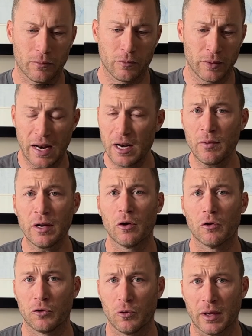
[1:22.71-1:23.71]
when anyone
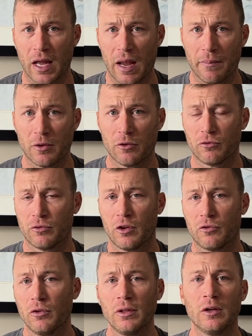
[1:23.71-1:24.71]
goes to a game, there's,
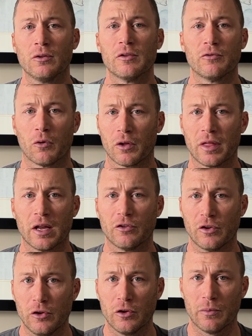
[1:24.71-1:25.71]
there's really only four things
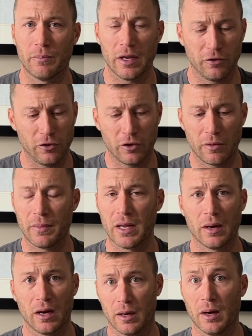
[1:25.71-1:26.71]
that you can be. So you can be
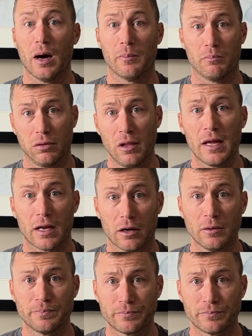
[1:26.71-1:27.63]
a, a player,